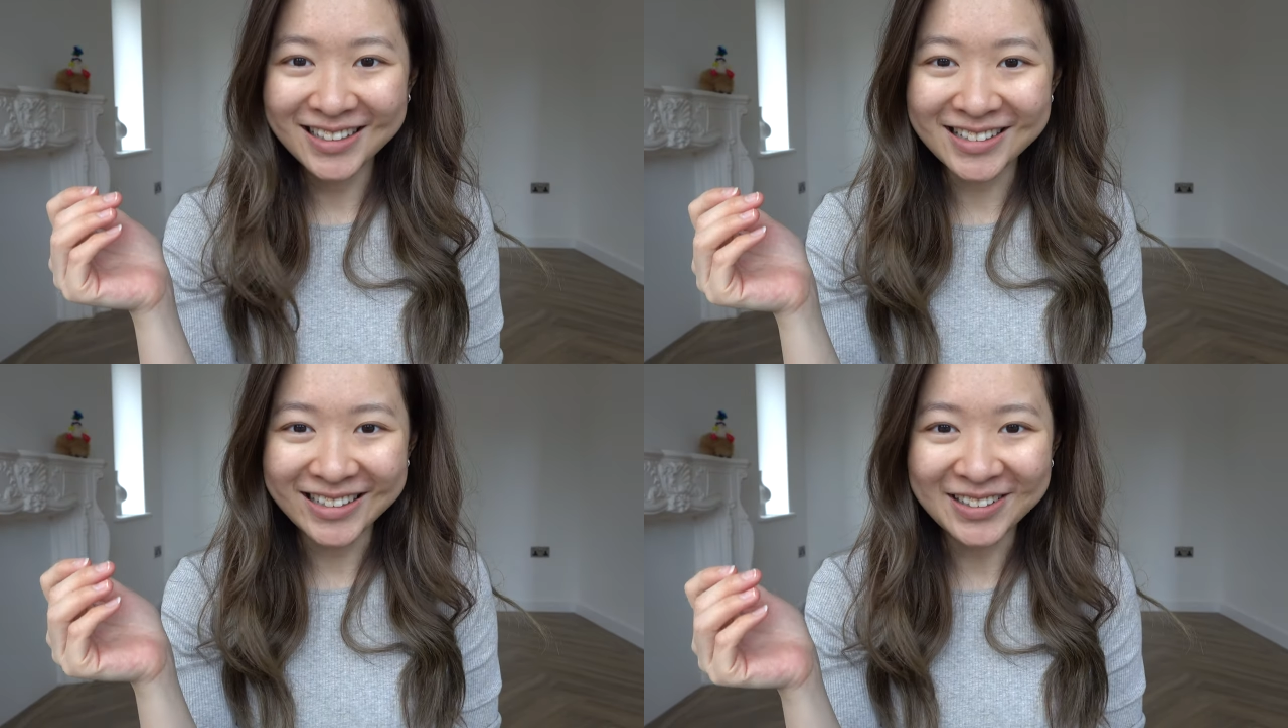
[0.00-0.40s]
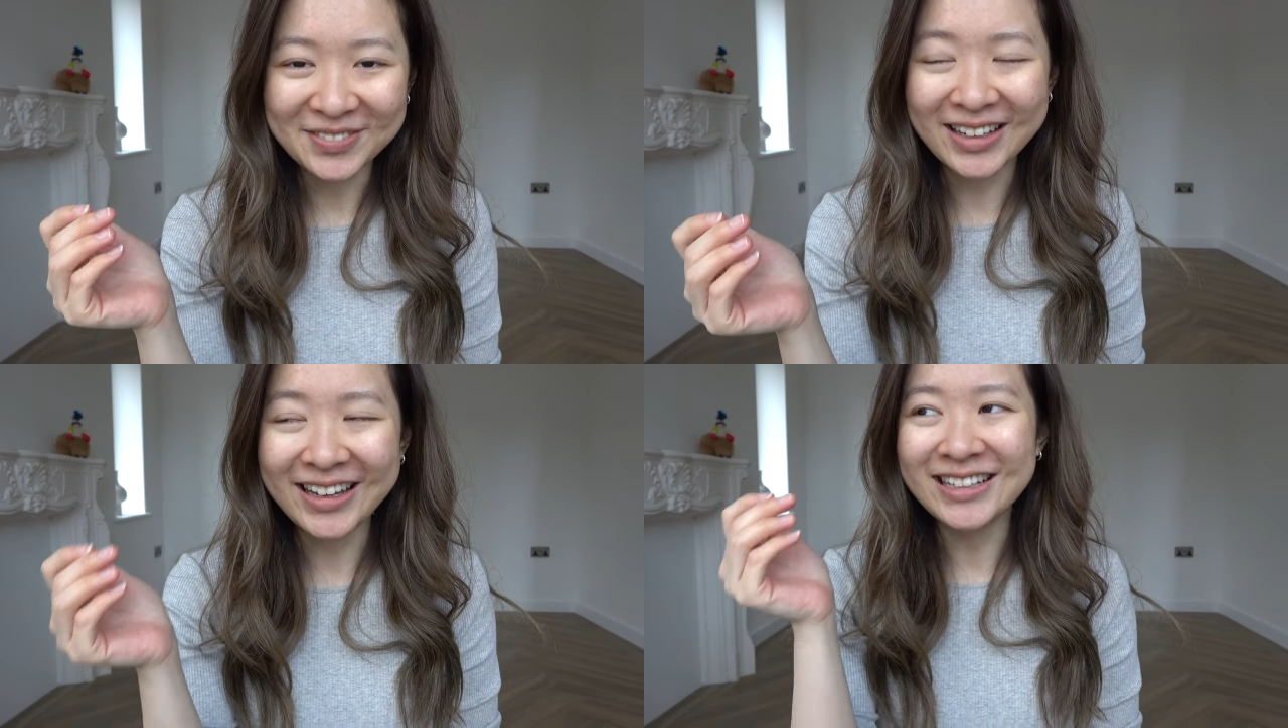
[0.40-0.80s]
Sorry,
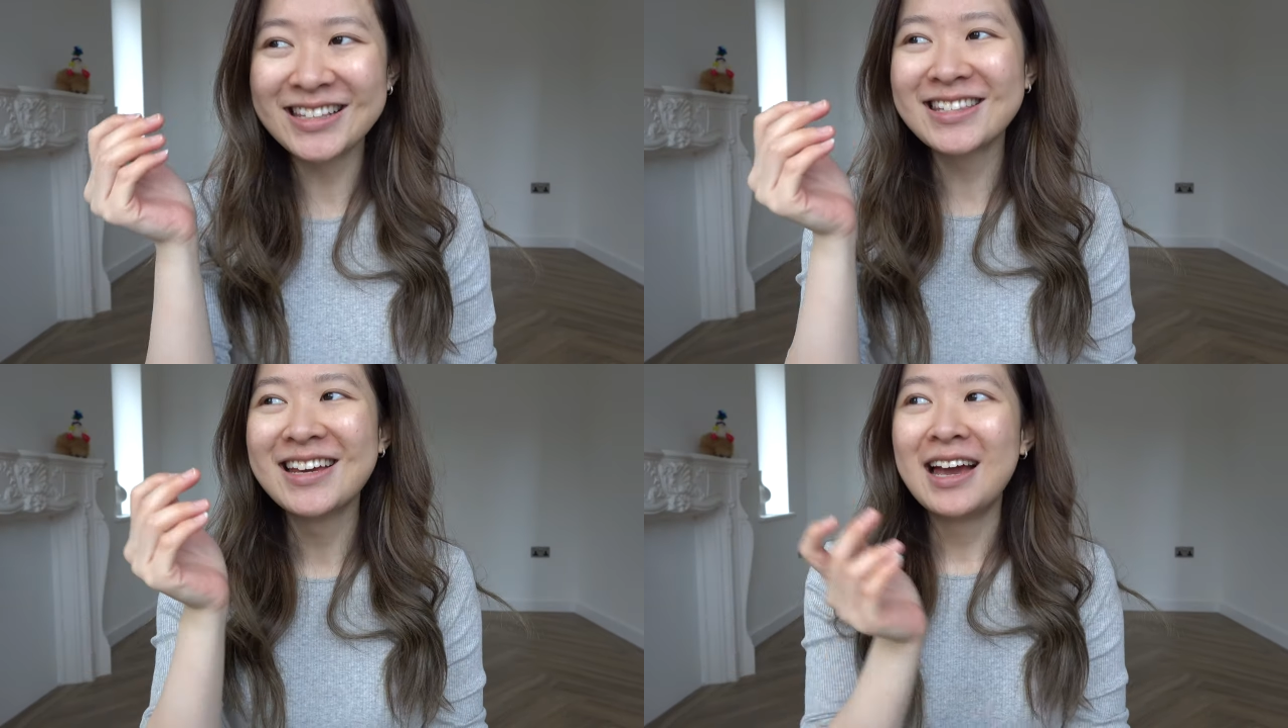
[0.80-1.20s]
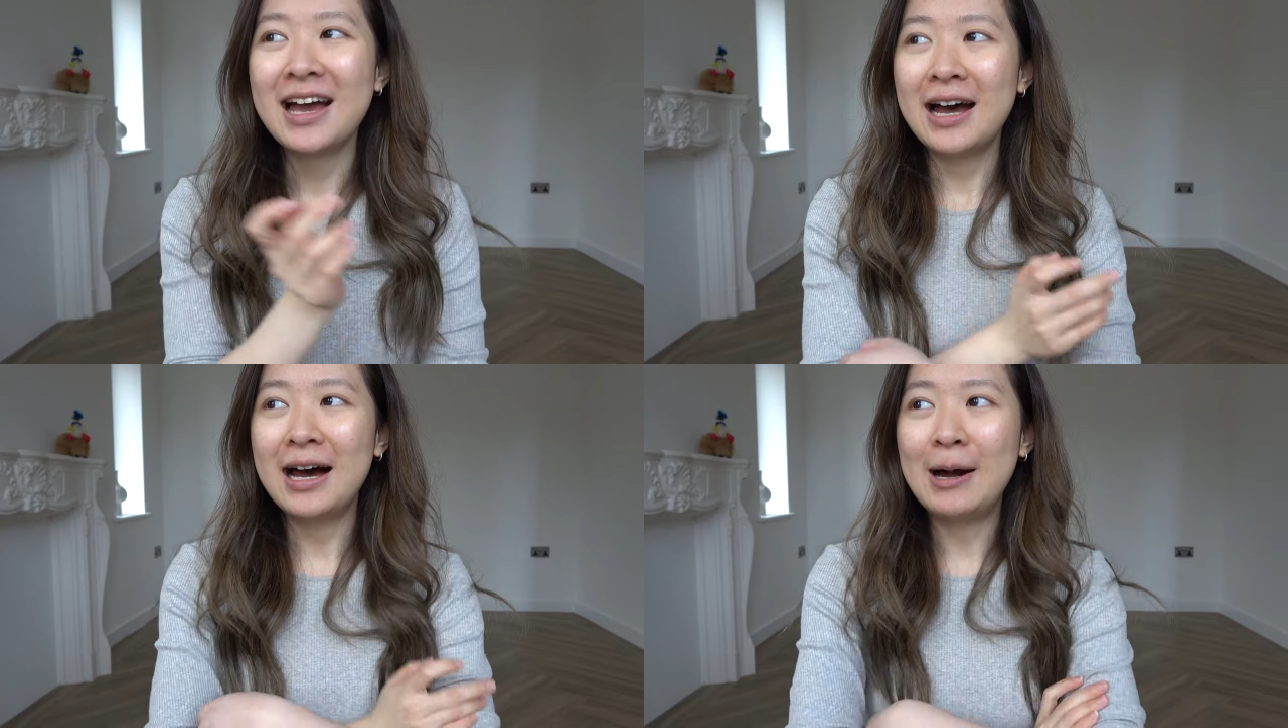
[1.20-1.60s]
my cats.
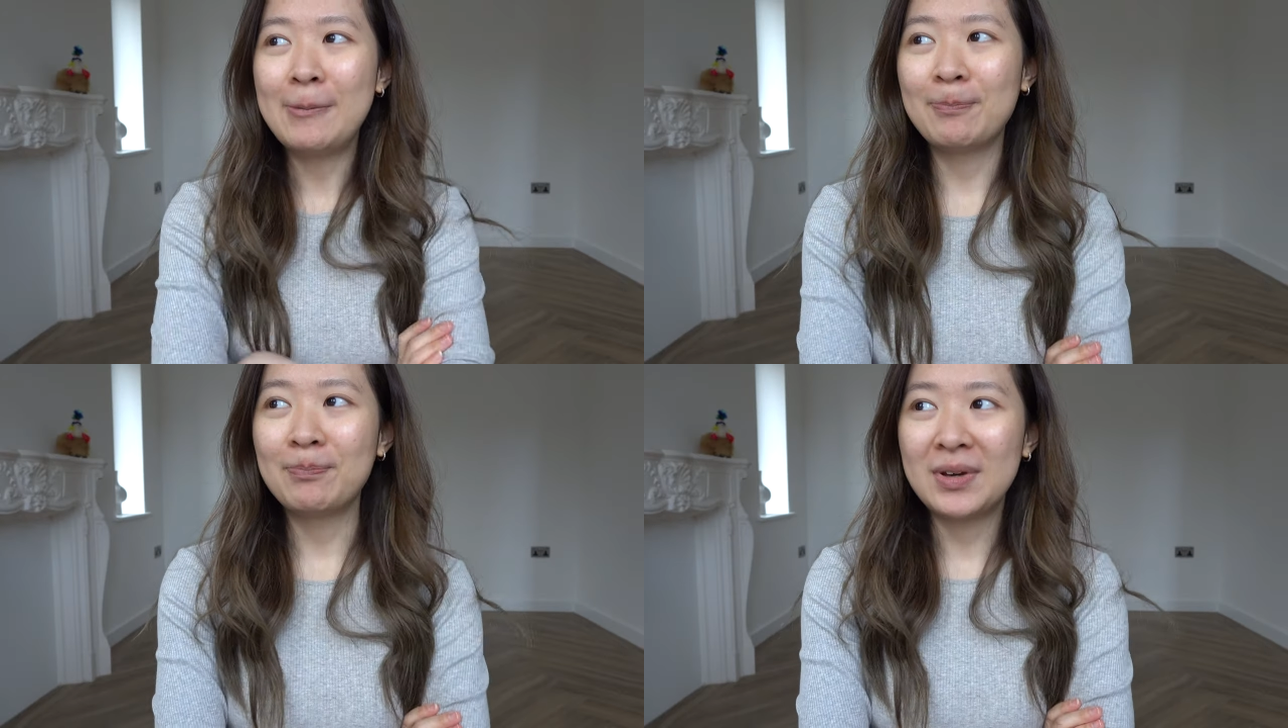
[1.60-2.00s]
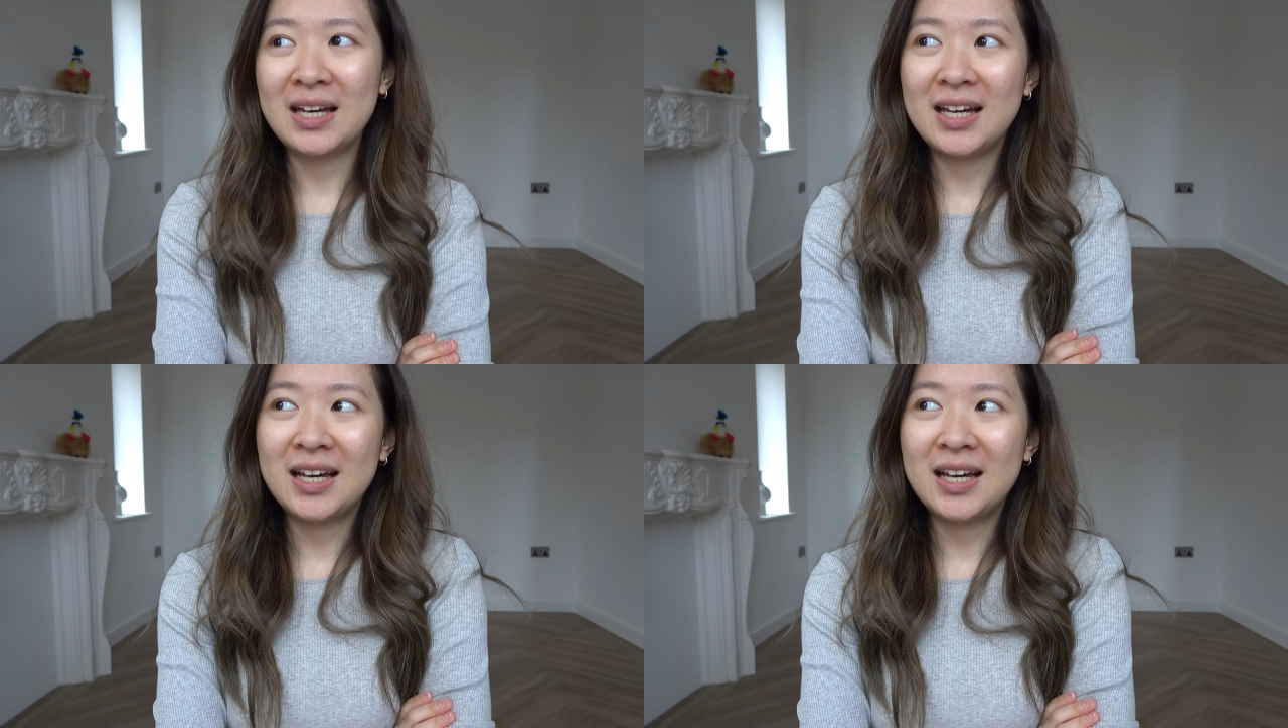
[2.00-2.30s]
Um, but